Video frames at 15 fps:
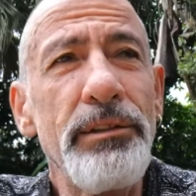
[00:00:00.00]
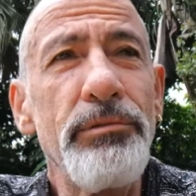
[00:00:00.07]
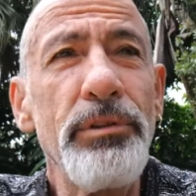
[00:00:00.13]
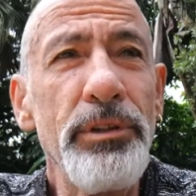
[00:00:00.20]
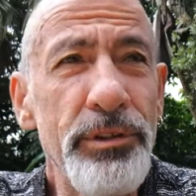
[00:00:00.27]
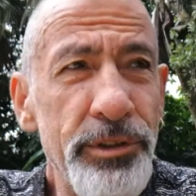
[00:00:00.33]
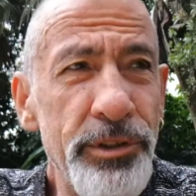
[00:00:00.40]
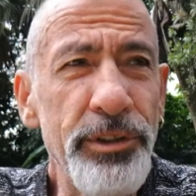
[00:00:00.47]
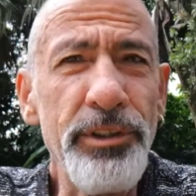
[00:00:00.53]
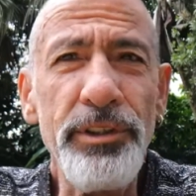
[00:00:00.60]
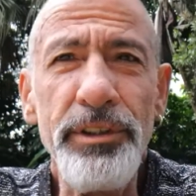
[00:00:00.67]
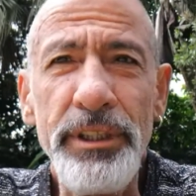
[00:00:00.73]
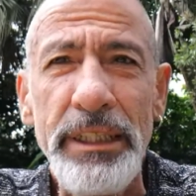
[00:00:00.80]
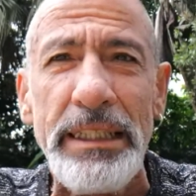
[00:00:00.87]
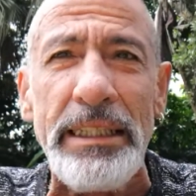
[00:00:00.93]
Well,
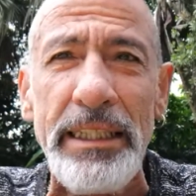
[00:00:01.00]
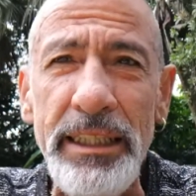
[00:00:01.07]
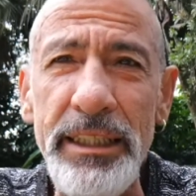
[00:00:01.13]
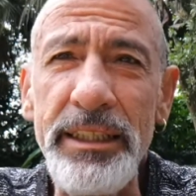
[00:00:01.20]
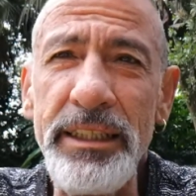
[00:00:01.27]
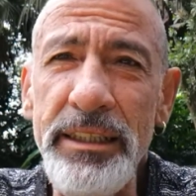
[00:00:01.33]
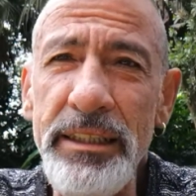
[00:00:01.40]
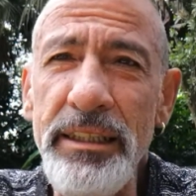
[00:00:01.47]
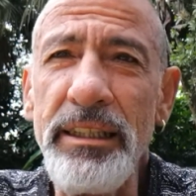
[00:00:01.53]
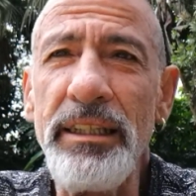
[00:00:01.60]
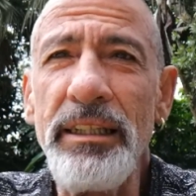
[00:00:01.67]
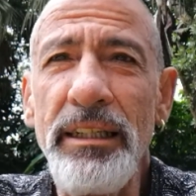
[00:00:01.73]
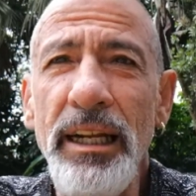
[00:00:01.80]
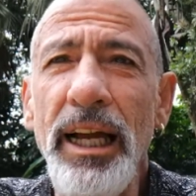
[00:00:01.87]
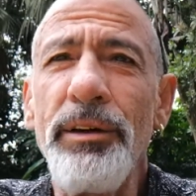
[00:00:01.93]
could is
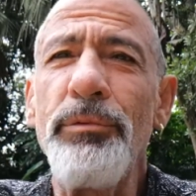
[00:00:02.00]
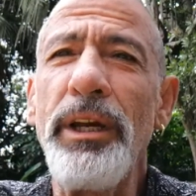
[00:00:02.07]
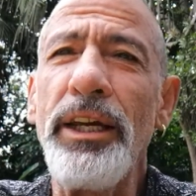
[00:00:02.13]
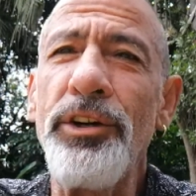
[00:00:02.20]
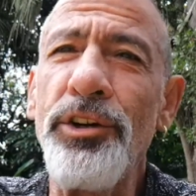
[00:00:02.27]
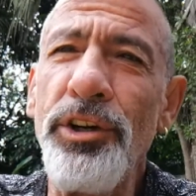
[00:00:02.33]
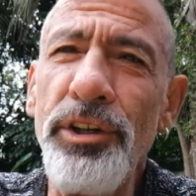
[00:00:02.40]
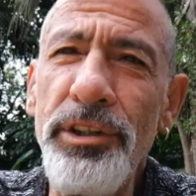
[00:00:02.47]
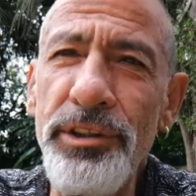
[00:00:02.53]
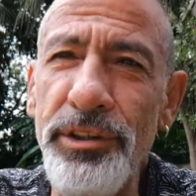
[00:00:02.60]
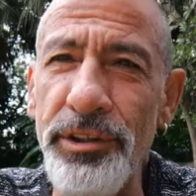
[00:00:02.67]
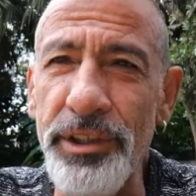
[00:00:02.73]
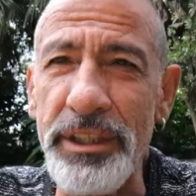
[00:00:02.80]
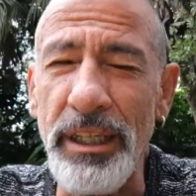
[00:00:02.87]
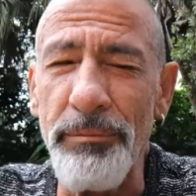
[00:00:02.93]
like we could
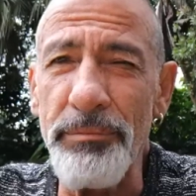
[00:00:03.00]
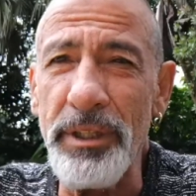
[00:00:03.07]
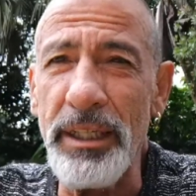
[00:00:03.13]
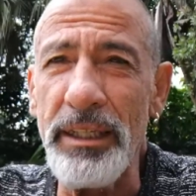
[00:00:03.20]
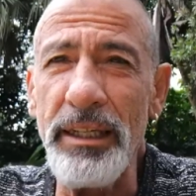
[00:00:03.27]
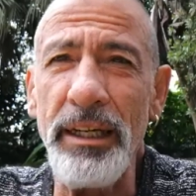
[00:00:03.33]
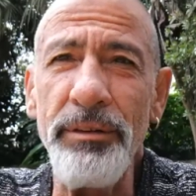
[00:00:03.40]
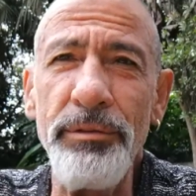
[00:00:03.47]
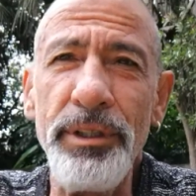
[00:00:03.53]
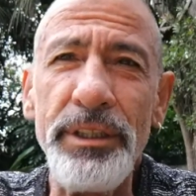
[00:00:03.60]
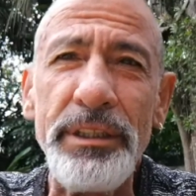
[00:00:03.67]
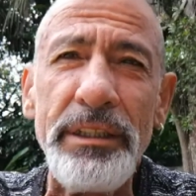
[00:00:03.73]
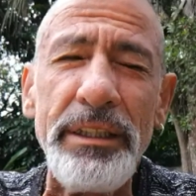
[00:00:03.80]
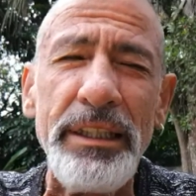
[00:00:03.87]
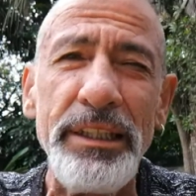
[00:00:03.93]
do something. In other
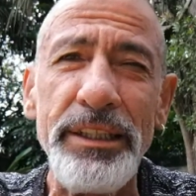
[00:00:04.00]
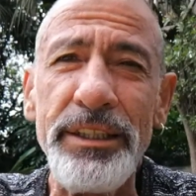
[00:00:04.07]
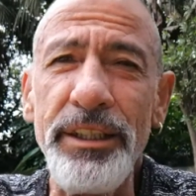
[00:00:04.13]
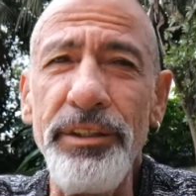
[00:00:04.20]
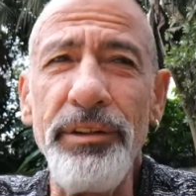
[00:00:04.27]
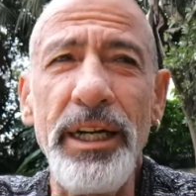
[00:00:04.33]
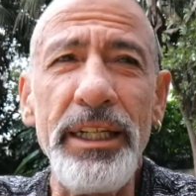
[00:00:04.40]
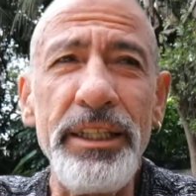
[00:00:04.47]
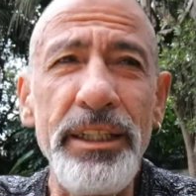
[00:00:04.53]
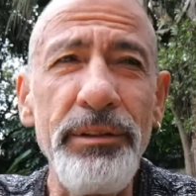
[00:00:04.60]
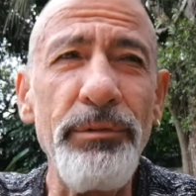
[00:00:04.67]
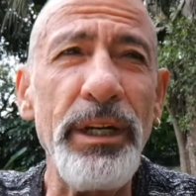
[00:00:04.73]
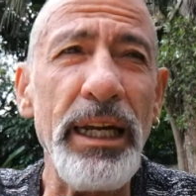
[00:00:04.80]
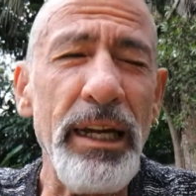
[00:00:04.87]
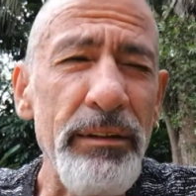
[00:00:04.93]
words, it's insinuating
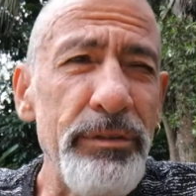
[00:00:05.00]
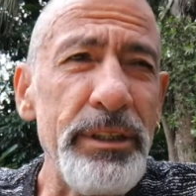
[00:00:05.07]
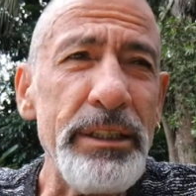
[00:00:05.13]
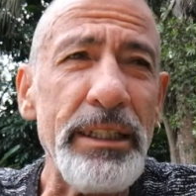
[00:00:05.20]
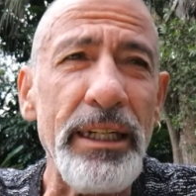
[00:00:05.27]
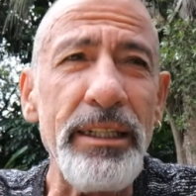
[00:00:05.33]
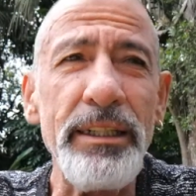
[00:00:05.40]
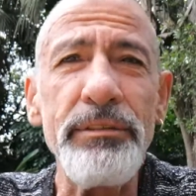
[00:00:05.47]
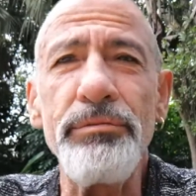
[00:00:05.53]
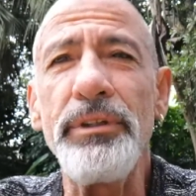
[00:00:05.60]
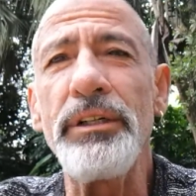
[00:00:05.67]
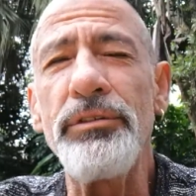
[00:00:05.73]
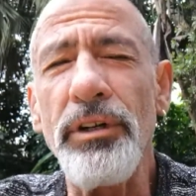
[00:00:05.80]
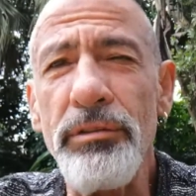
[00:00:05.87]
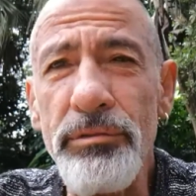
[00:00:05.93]
we haven't done it,
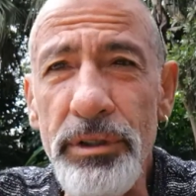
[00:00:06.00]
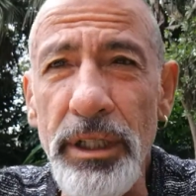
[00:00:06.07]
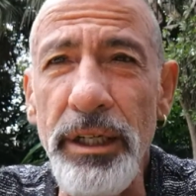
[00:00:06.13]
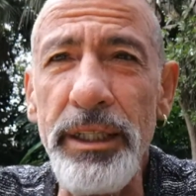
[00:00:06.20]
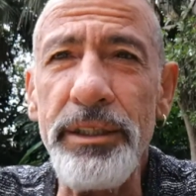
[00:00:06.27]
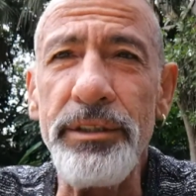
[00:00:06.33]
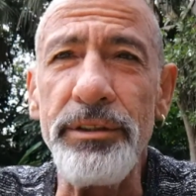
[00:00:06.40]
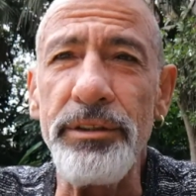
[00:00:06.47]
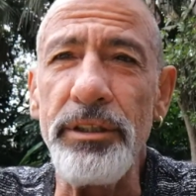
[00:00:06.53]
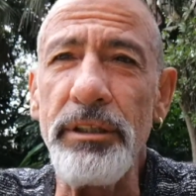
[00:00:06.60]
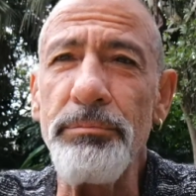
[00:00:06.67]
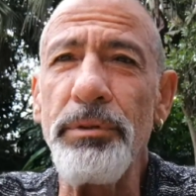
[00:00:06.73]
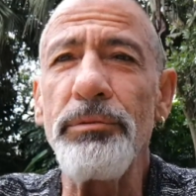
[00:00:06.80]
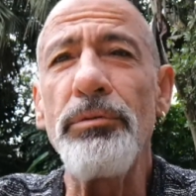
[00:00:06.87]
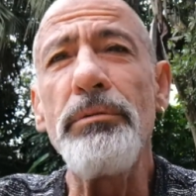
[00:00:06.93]
we're not going to do it,
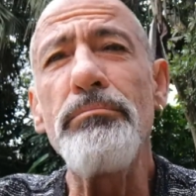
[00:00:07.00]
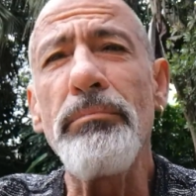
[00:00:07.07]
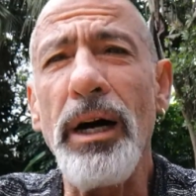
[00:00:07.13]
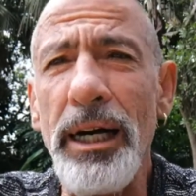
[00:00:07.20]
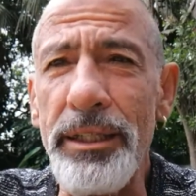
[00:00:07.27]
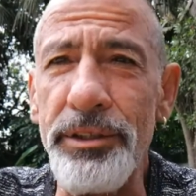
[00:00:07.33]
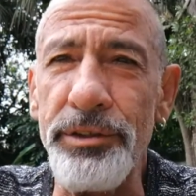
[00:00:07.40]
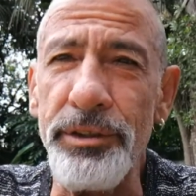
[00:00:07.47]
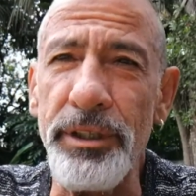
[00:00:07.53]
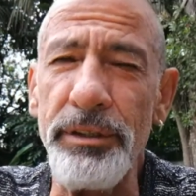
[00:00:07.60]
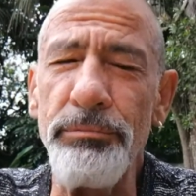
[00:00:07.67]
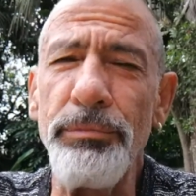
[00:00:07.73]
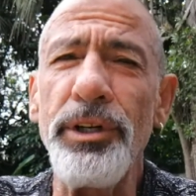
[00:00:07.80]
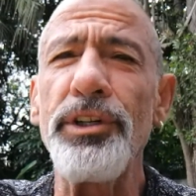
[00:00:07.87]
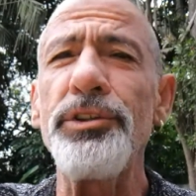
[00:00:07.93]
but we might do it,
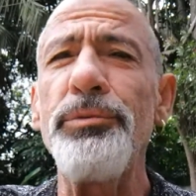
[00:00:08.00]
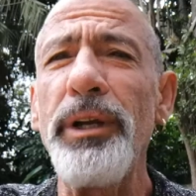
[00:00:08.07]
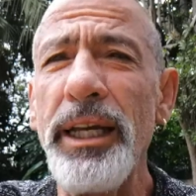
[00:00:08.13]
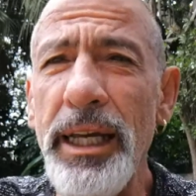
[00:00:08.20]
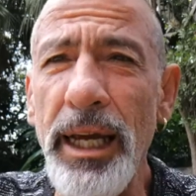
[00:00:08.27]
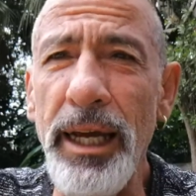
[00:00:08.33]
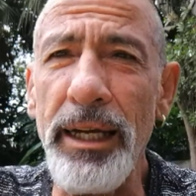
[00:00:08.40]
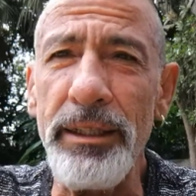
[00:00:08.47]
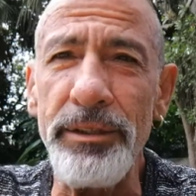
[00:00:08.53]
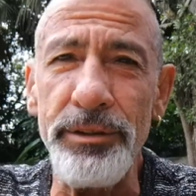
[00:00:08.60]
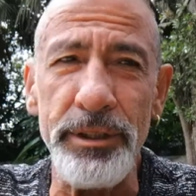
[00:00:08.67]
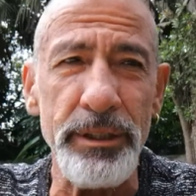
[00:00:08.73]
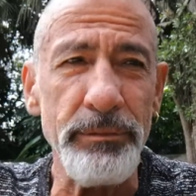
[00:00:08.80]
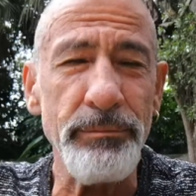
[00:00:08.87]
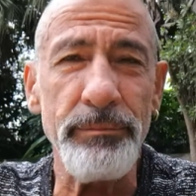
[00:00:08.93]
and because we can do
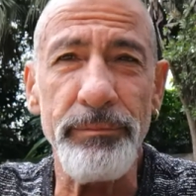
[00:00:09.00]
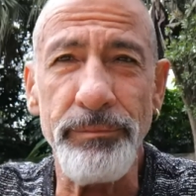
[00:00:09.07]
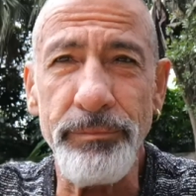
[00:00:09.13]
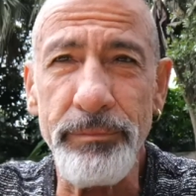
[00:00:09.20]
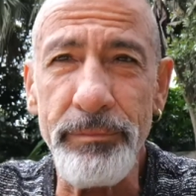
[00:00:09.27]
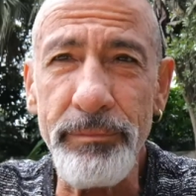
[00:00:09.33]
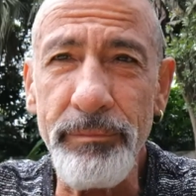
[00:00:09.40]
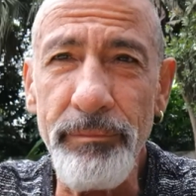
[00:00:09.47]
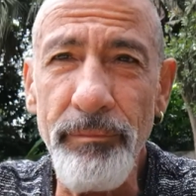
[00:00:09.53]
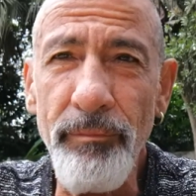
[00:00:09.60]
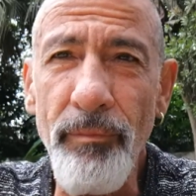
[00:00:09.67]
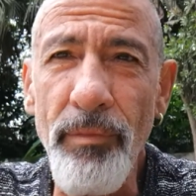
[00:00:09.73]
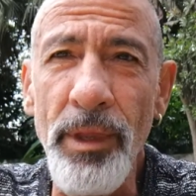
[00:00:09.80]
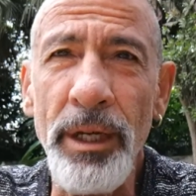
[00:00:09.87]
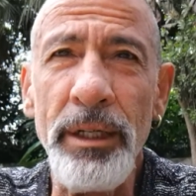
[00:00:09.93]

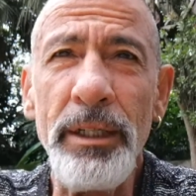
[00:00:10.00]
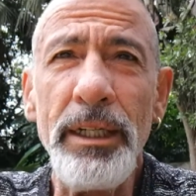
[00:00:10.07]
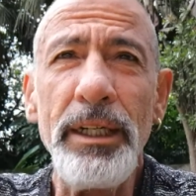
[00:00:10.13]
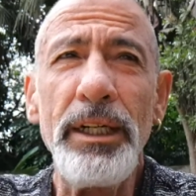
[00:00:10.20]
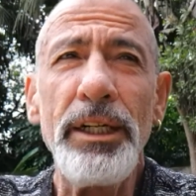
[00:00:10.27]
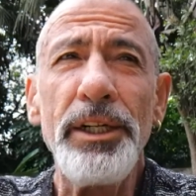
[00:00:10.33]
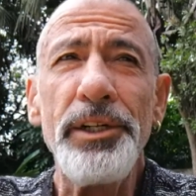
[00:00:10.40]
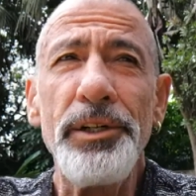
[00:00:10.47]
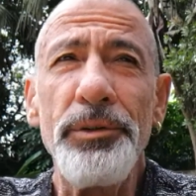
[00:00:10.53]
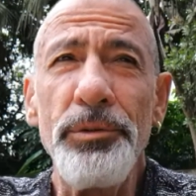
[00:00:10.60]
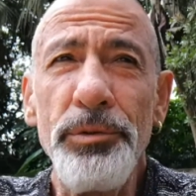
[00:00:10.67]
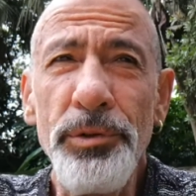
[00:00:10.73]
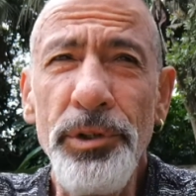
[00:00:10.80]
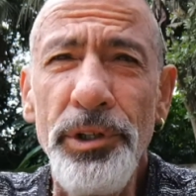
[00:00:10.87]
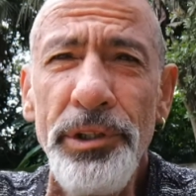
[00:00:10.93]
it.
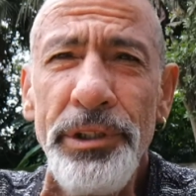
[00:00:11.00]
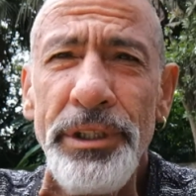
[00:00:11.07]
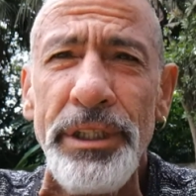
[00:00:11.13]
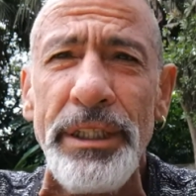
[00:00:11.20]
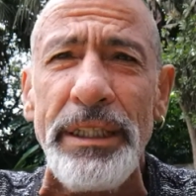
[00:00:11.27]
Would